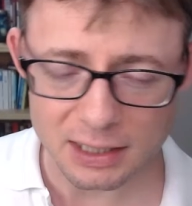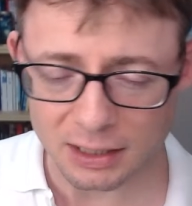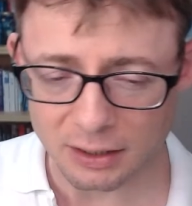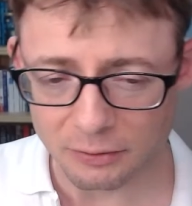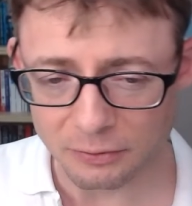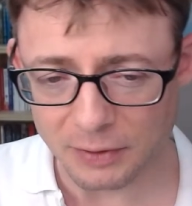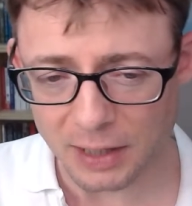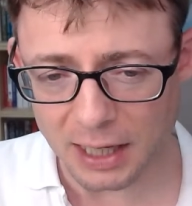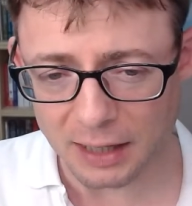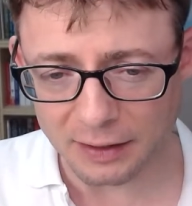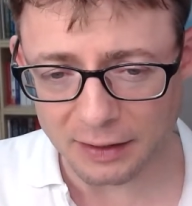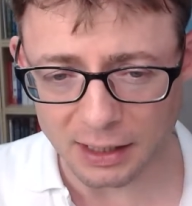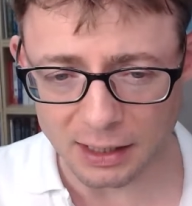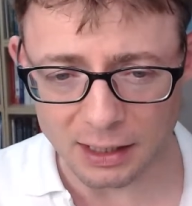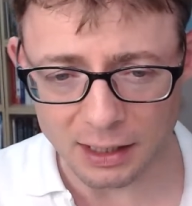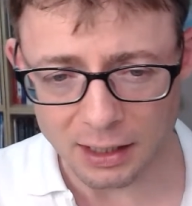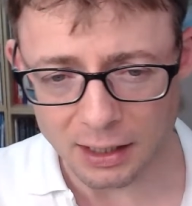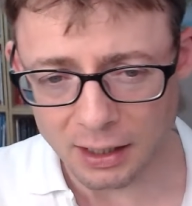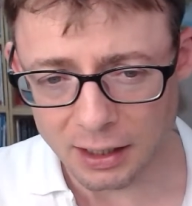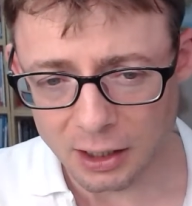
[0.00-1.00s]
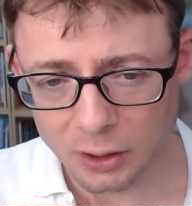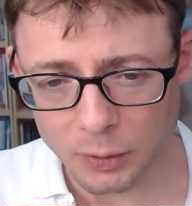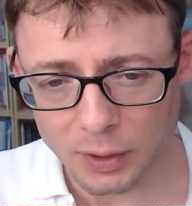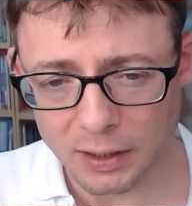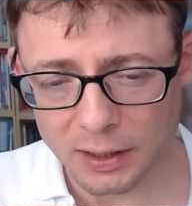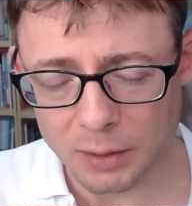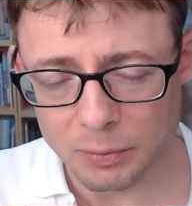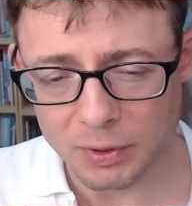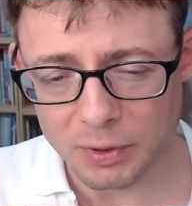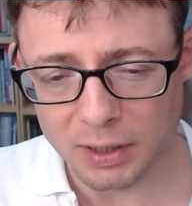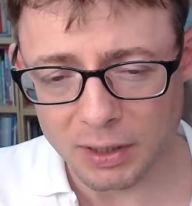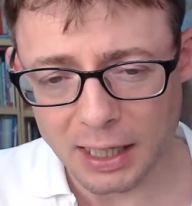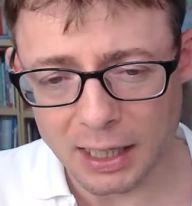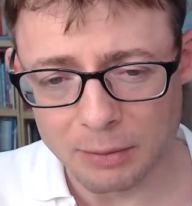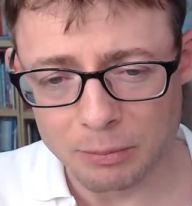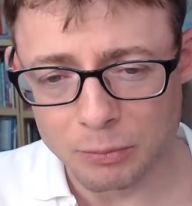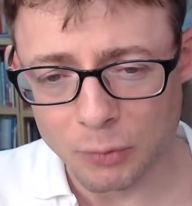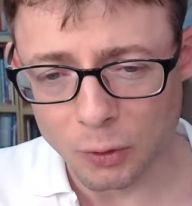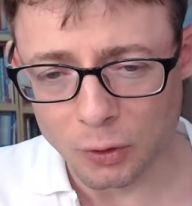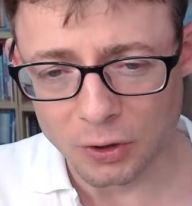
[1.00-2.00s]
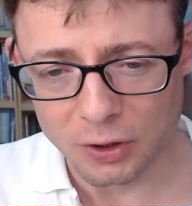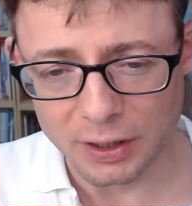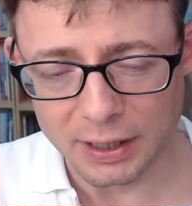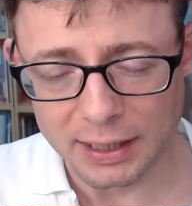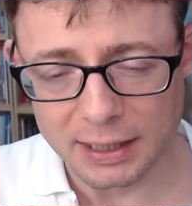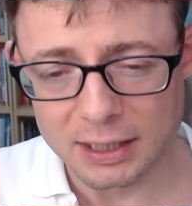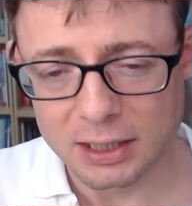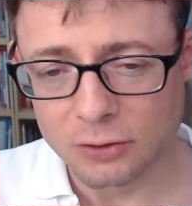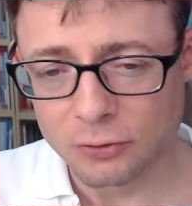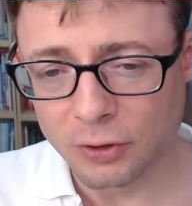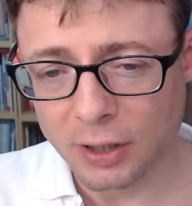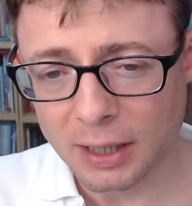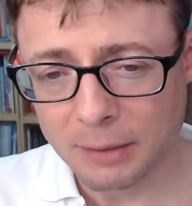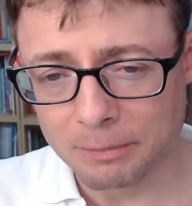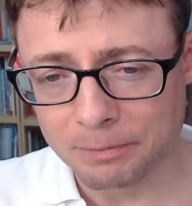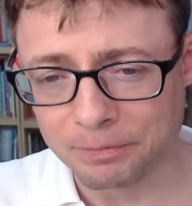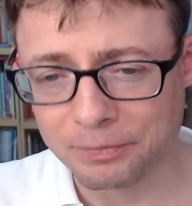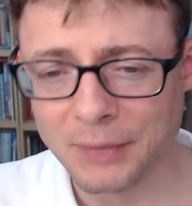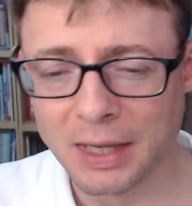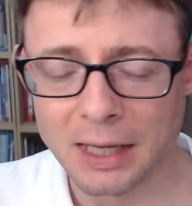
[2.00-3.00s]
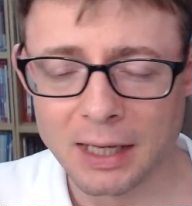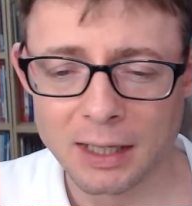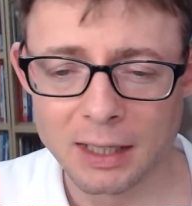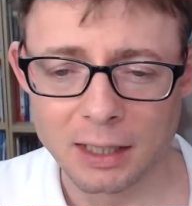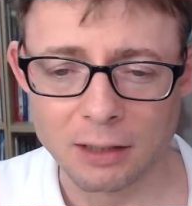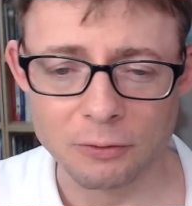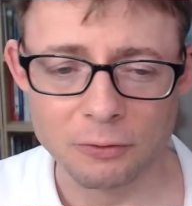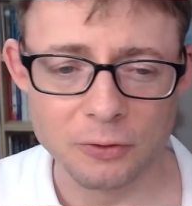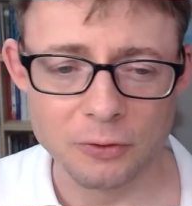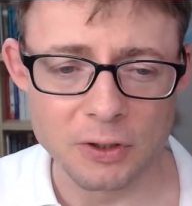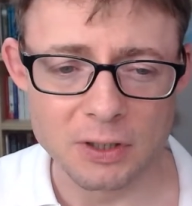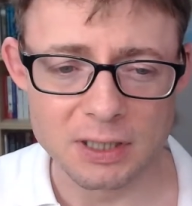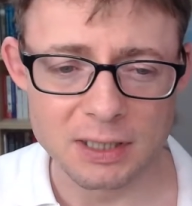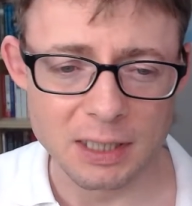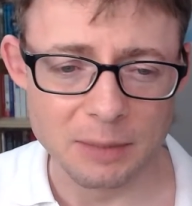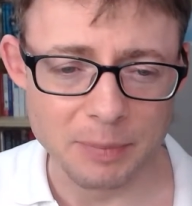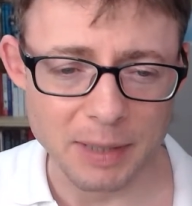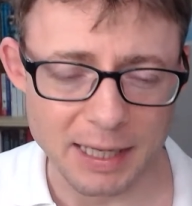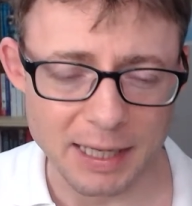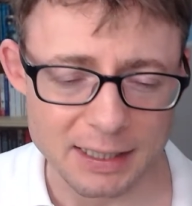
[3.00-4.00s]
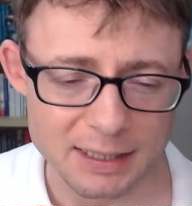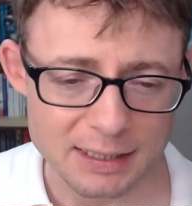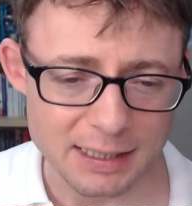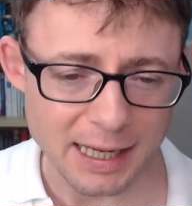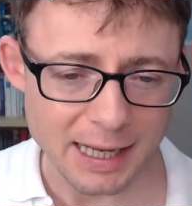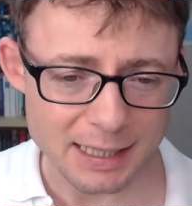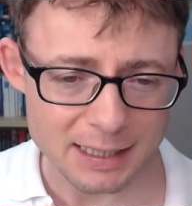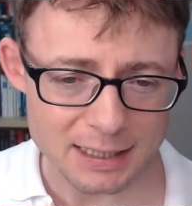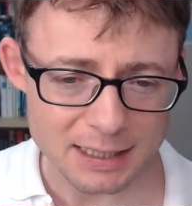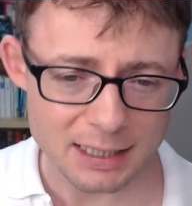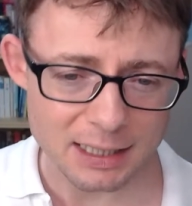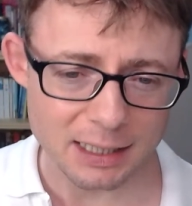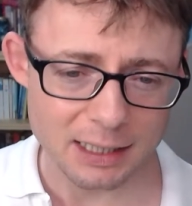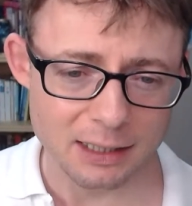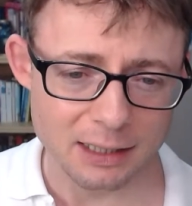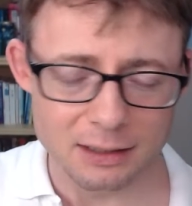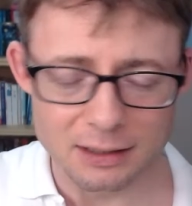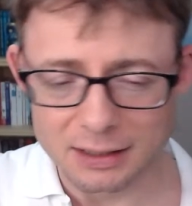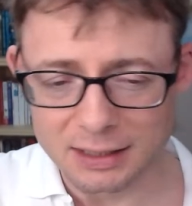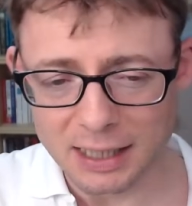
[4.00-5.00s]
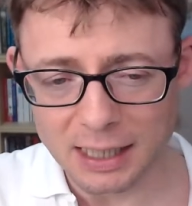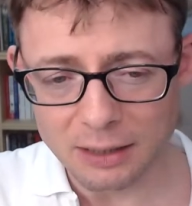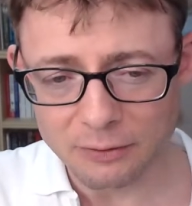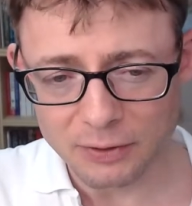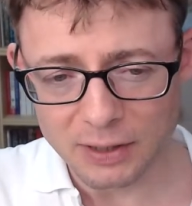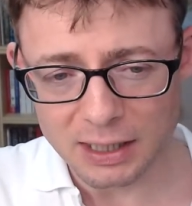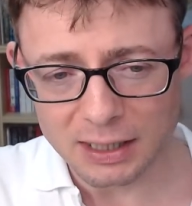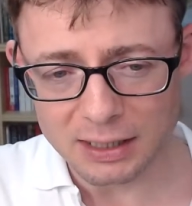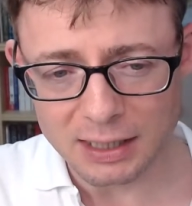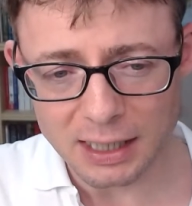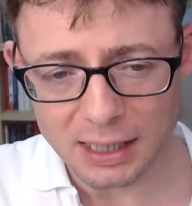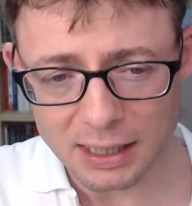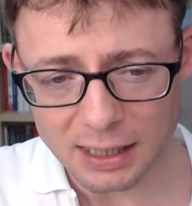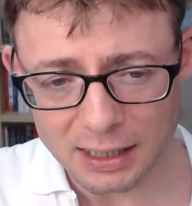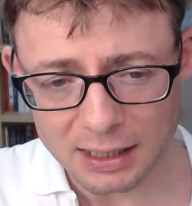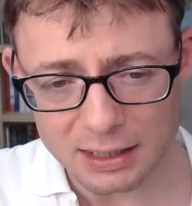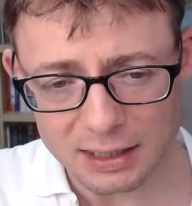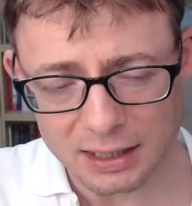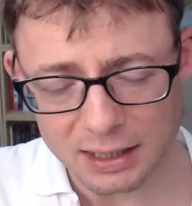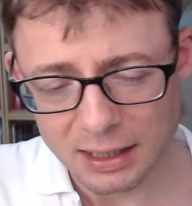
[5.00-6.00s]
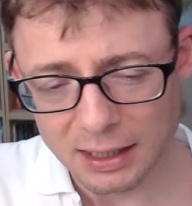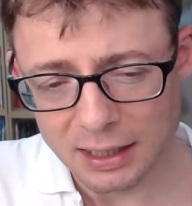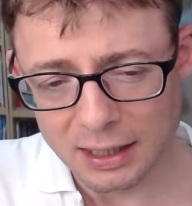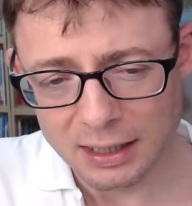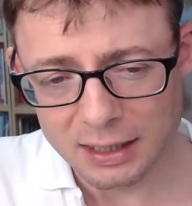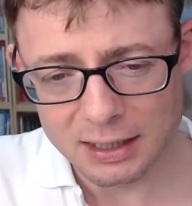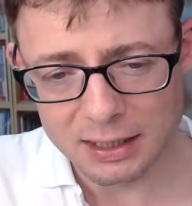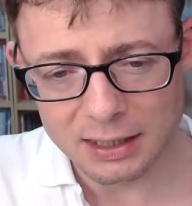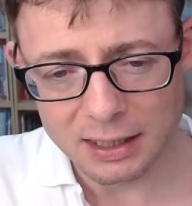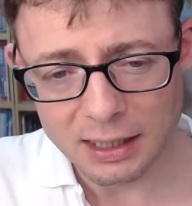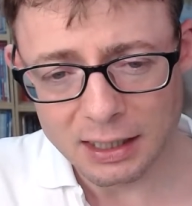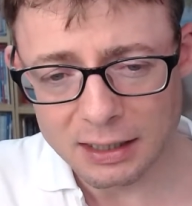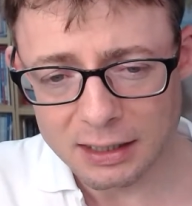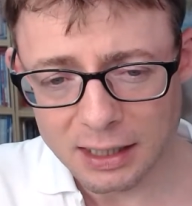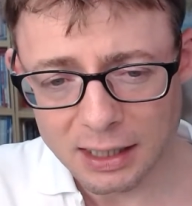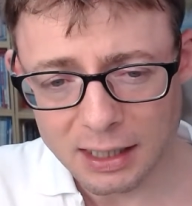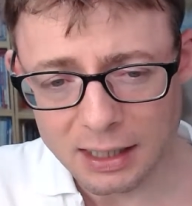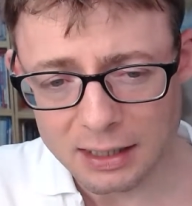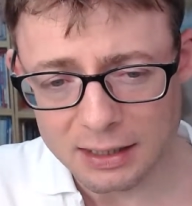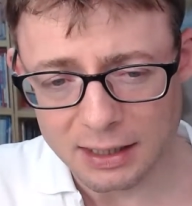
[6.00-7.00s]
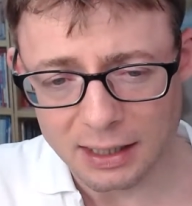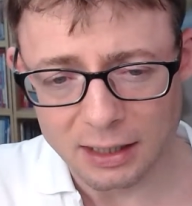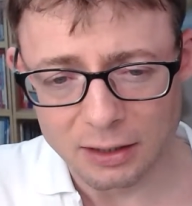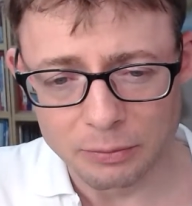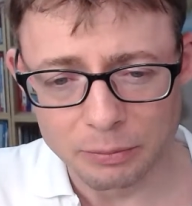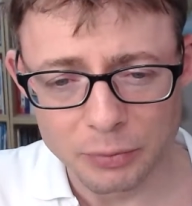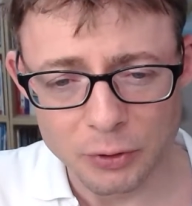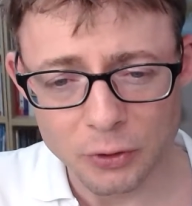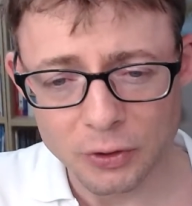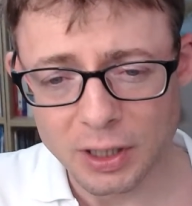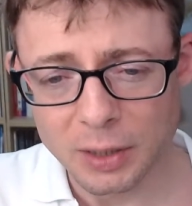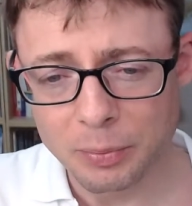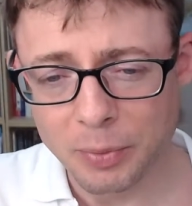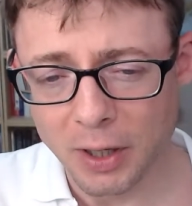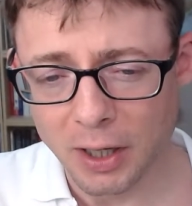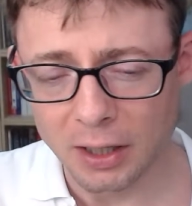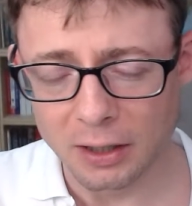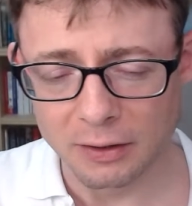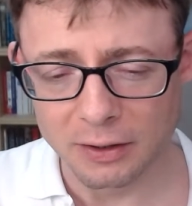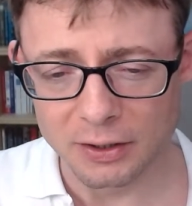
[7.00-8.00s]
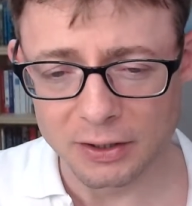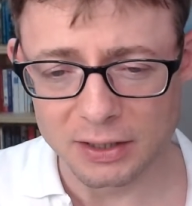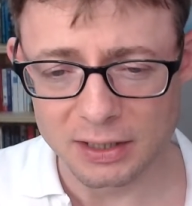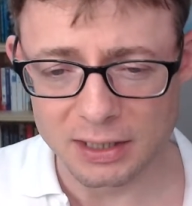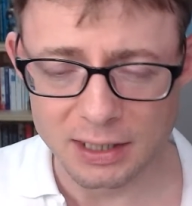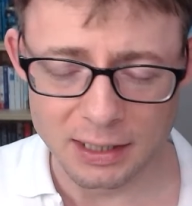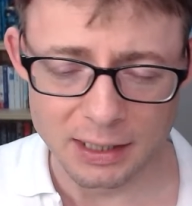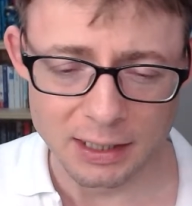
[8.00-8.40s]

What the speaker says: in the valley quickly became more extreme. At first, they banned dancing, DVDs, CDs, and beauty parlors,